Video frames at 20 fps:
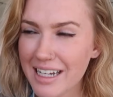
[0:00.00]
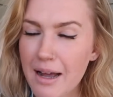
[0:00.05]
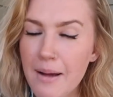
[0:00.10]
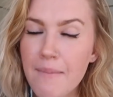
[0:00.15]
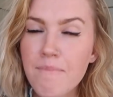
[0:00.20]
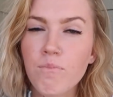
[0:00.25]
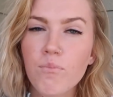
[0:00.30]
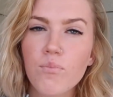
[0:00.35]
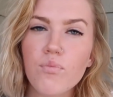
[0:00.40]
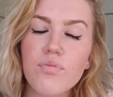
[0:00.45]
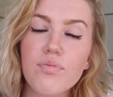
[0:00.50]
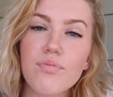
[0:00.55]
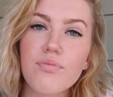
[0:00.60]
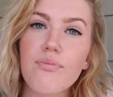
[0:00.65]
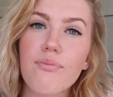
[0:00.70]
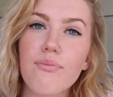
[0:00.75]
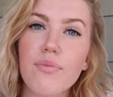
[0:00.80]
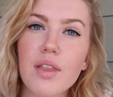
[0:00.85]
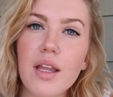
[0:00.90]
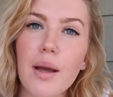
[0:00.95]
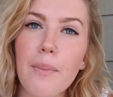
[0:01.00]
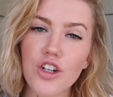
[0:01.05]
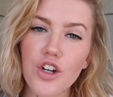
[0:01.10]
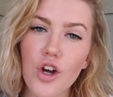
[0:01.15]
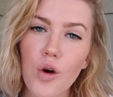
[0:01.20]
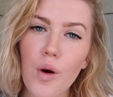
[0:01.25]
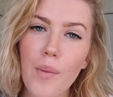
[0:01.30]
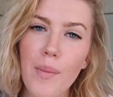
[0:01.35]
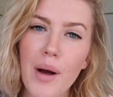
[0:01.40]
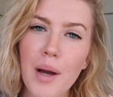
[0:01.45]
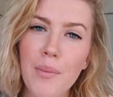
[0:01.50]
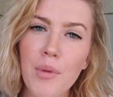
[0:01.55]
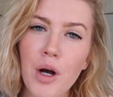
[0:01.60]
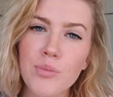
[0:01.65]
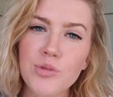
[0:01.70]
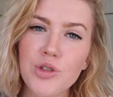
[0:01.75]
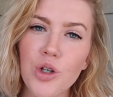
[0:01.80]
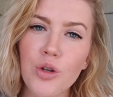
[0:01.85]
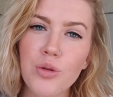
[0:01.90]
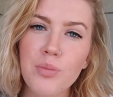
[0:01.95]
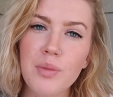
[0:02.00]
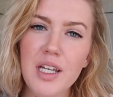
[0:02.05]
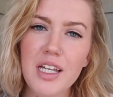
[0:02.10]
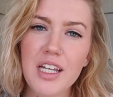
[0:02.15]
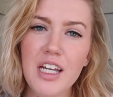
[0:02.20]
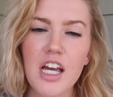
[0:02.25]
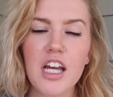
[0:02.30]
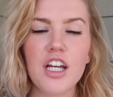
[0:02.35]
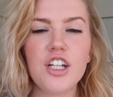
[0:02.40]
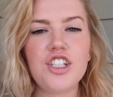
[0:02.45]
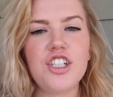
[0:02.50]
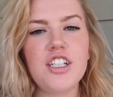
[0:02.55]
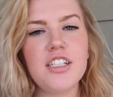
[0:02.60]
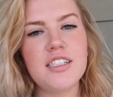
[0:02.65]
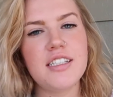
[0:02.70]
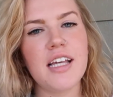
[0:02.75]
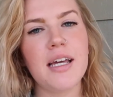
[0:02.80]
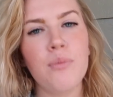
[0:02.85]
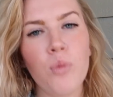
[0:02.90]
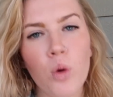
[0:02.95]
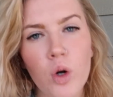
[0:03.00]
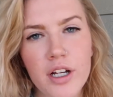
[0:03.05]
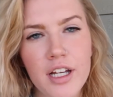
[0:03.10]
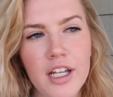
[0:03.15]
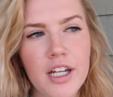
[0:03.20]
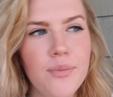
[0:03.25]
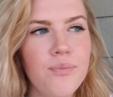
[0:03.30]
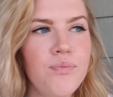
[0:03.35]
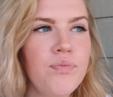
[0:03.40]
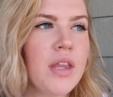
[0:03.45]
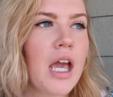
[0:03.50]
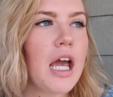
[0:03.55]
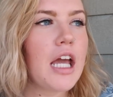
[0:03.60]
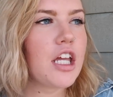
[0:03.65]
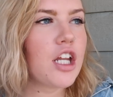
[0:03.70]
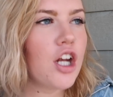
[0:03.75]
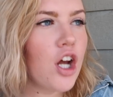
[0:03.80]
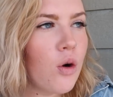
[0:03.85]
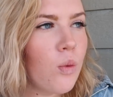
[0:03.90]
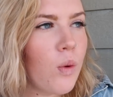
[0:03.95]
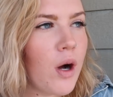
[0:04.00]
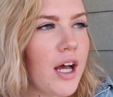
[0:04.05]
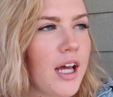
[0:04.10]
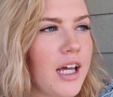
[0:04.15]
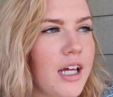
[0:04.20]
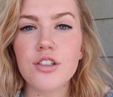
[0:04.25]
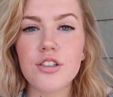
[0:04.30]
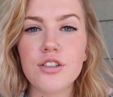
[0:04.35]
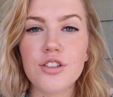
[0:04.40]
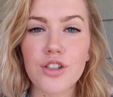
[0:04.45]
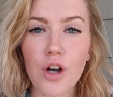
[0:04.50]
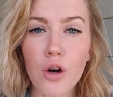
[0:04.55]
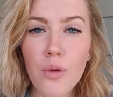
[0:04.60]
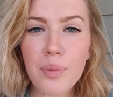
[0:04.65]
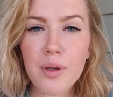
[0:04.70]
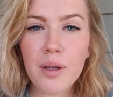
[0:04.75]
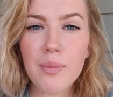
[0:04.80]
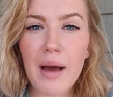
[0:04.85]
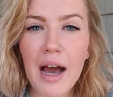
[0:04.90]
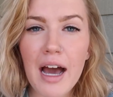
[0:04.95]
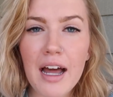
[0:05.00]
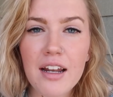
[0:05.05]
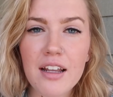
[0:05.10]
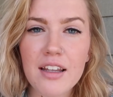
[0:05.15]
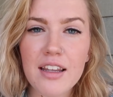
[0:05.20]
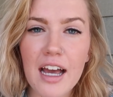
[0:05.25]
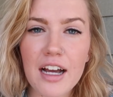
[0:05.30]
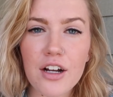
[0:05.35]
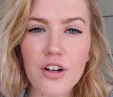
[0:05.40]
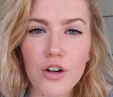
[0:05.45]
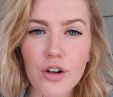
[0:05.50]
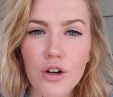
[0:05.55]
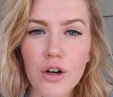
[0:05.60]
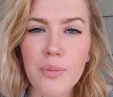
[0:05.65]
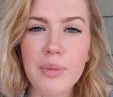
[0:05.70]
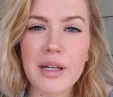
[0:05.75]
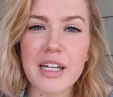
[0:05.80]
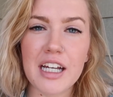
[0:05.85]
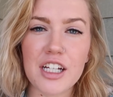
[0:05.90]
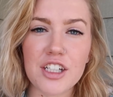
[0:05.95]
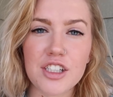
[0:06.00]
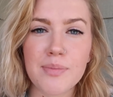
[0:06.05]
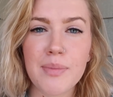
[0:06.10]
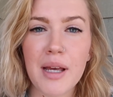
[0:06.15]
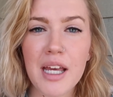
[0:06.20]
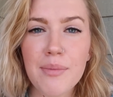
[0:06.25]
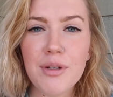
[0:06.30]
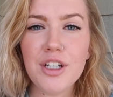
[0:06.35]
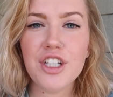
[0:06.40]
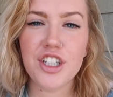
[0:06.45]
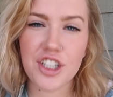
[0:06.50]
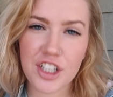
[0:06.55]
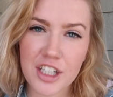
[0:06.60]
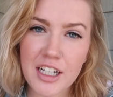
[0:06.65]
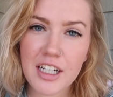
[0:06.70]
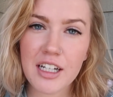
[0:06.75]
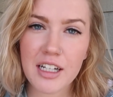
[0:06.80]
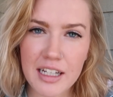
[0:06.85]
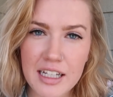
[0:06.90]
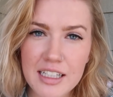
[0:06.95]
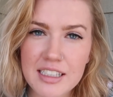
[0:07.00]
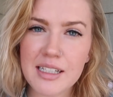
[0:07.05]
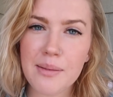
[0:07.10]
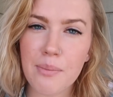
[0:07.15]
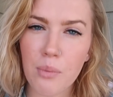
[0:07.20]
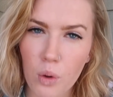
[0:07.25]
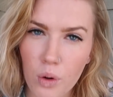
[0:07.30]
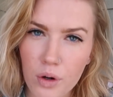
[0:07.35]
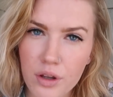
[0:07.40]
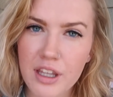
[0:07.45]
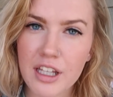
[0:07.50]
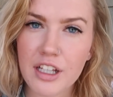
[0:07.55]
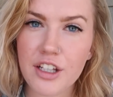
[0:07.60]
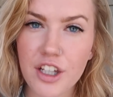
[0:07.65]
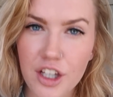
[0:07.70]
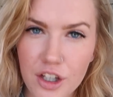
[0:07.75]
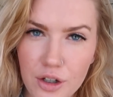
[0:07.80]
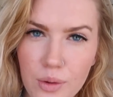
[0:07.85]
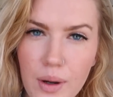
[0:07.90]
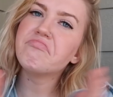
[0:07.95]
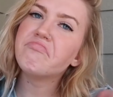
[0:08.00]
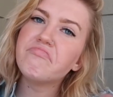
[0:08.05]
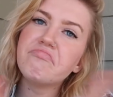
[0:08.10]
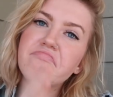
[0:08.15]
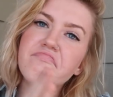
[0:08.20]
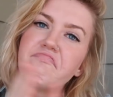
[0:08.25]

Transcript: You know what my mom told me? She said, Morgan, you know what? Don't be mad at that girl because maybe she needs it more than you.